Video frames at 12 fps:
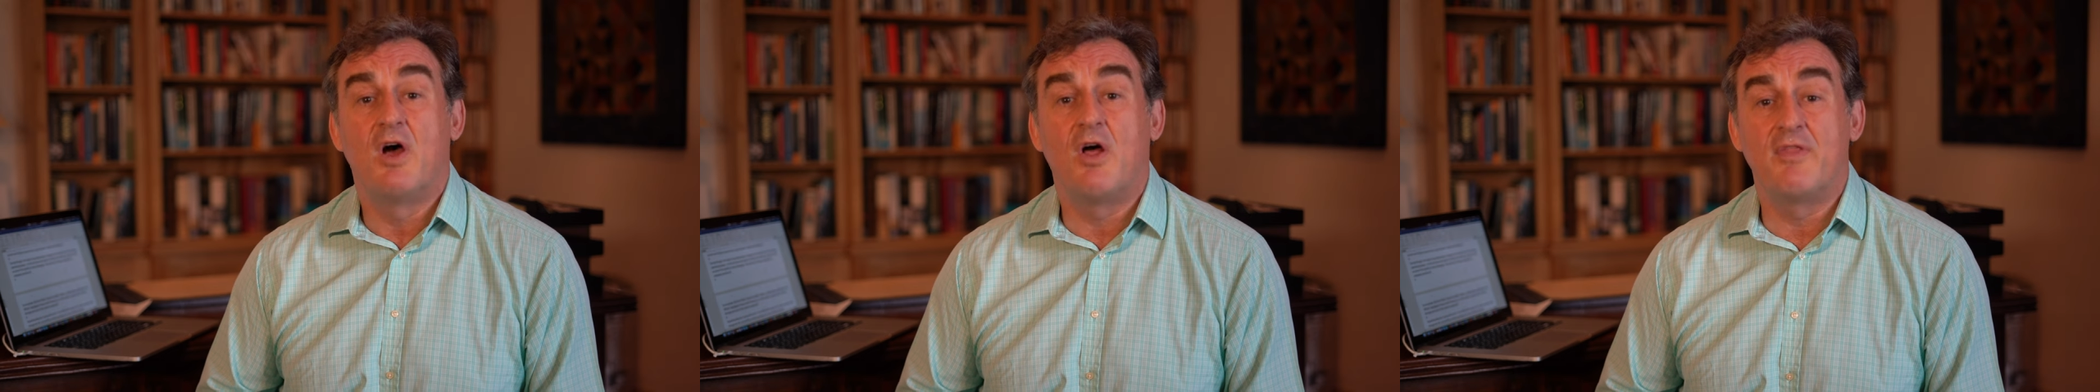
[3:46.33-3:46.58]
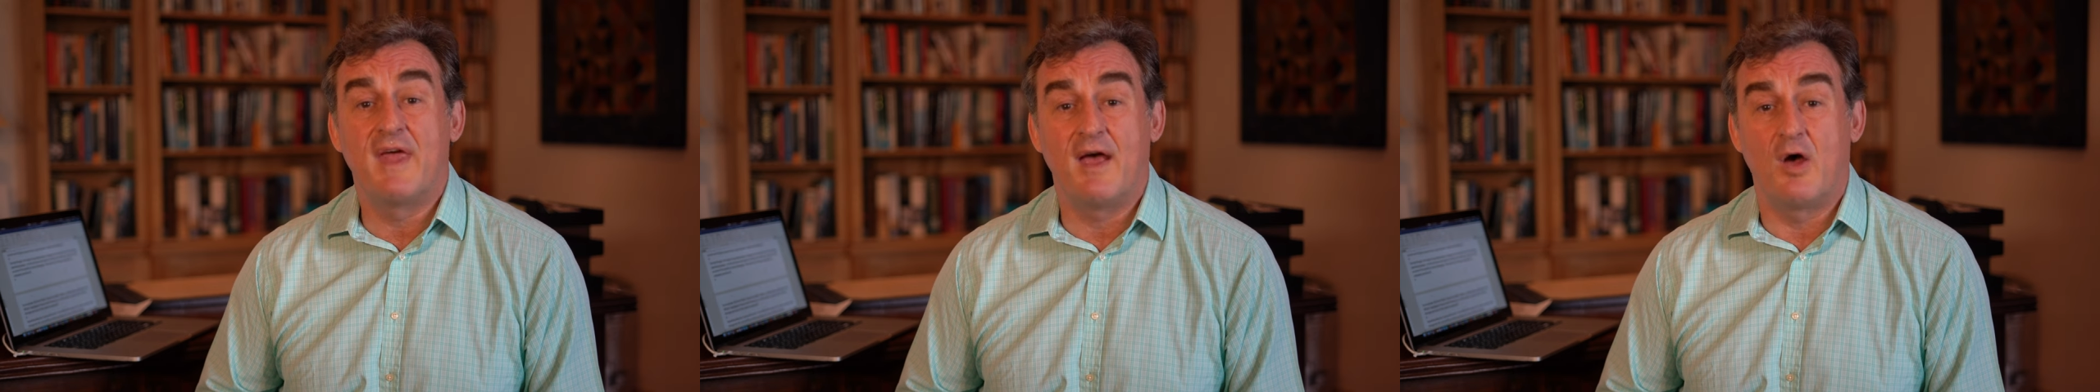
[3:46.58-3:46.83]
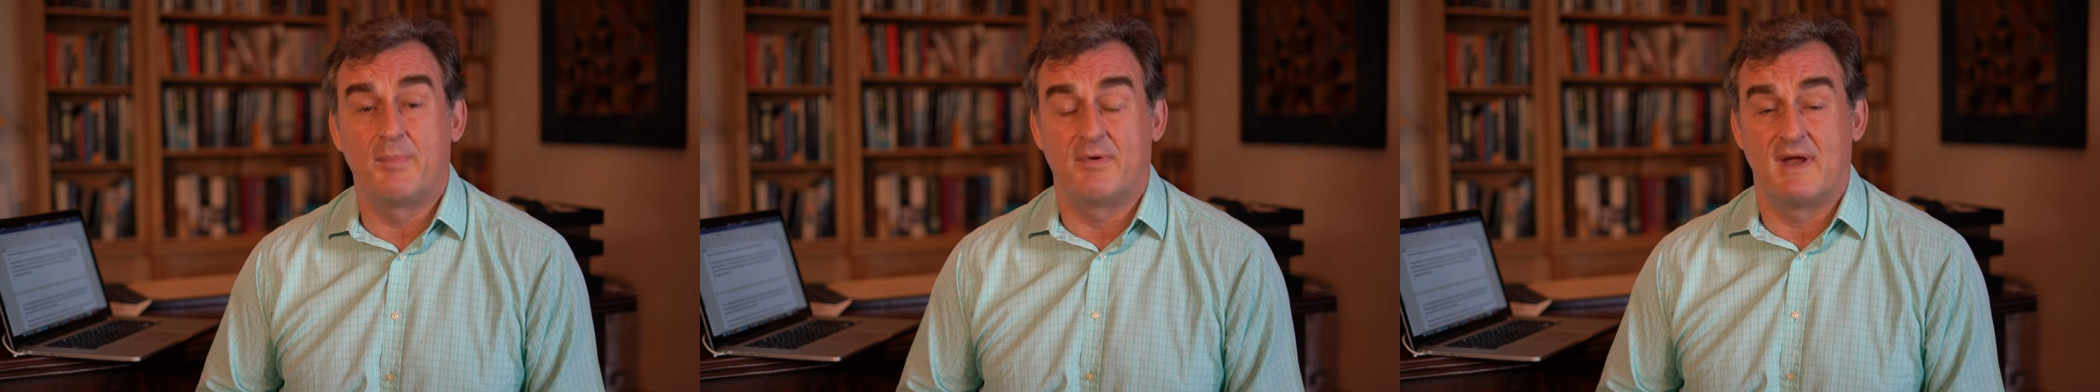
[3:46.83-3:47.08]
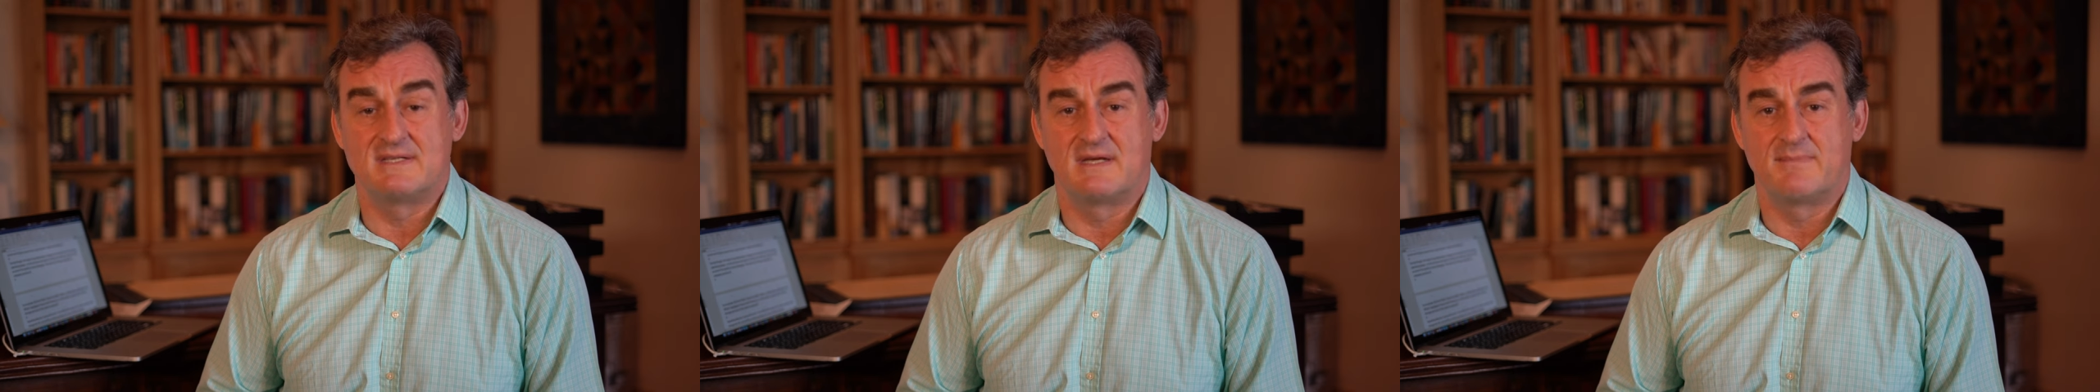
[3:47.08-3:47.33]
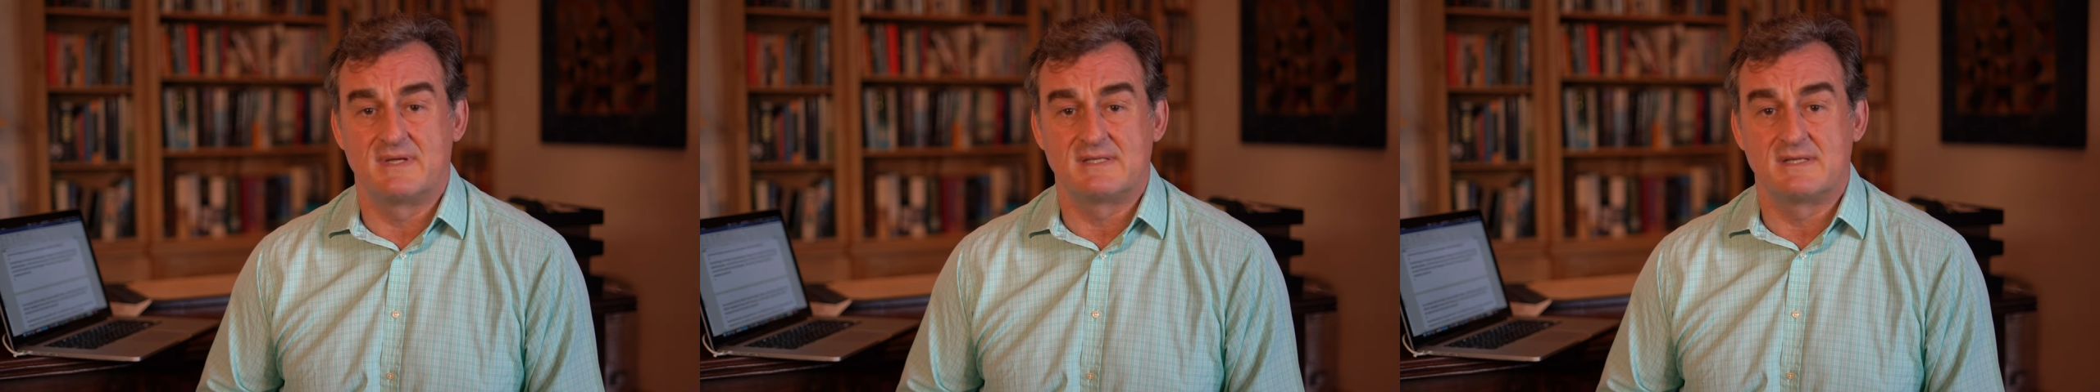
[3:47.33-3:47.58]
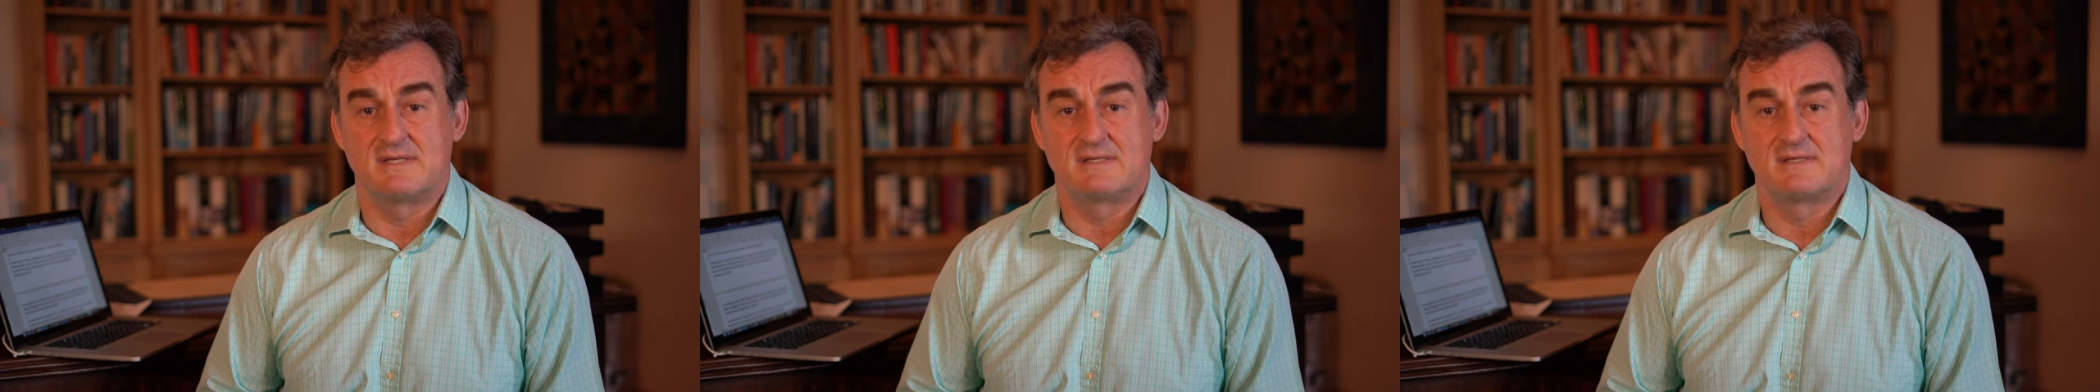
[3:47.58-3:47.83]
on their operating
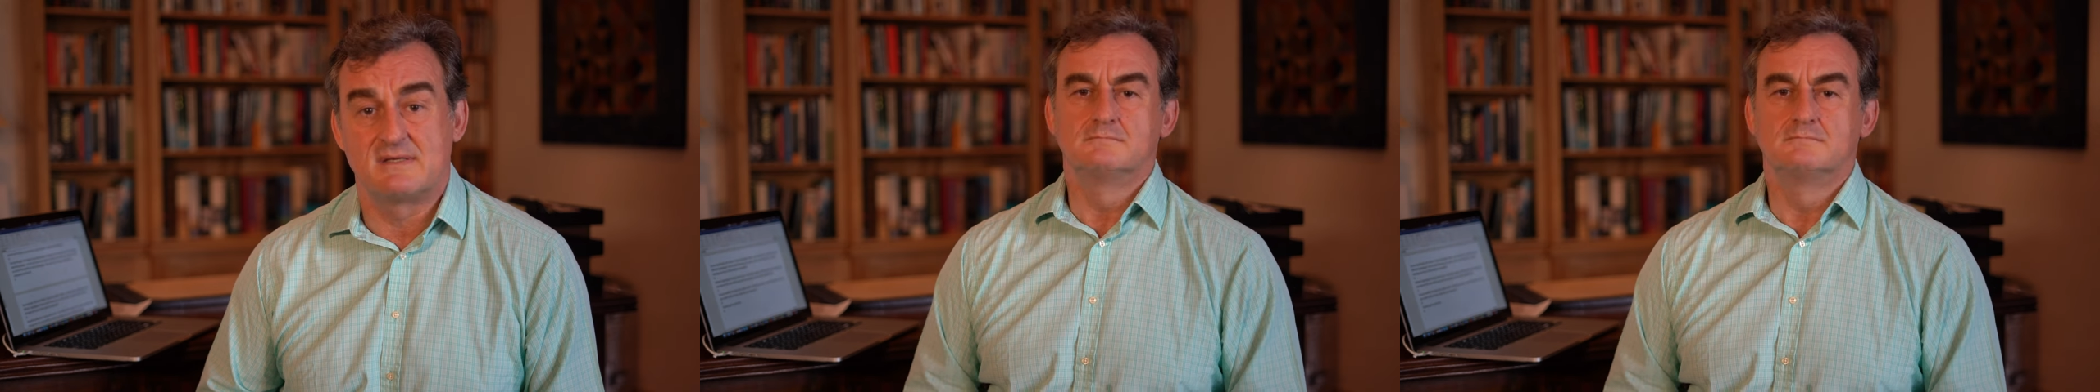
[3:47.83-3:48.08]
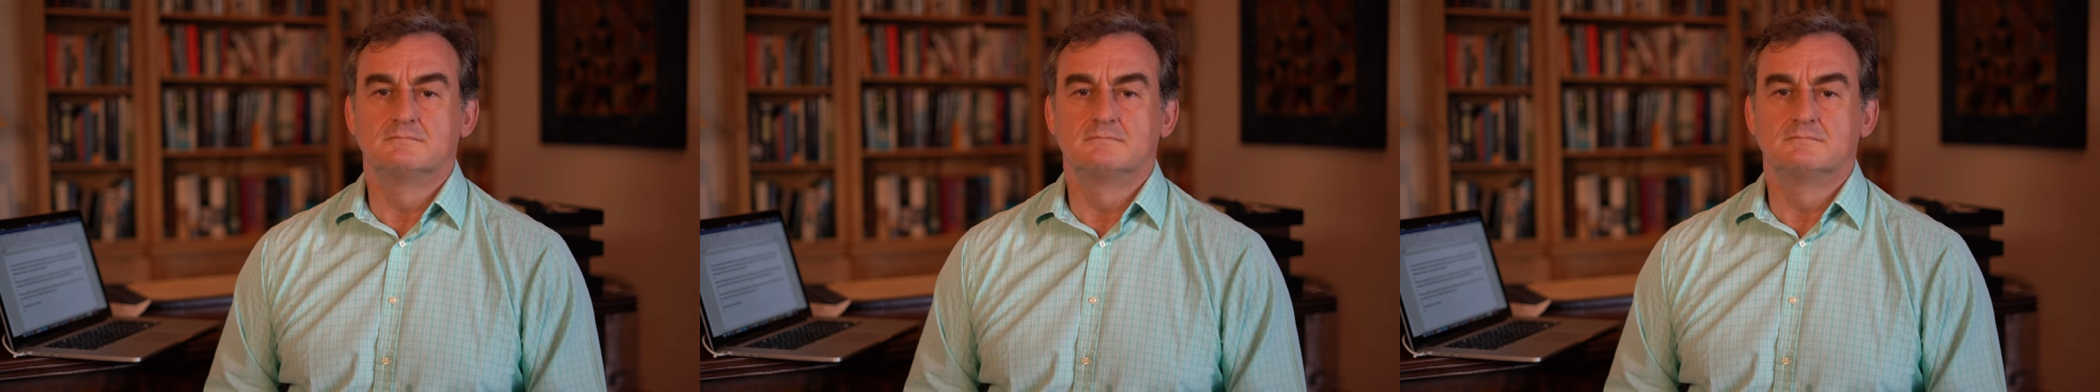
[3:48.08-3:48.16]
business.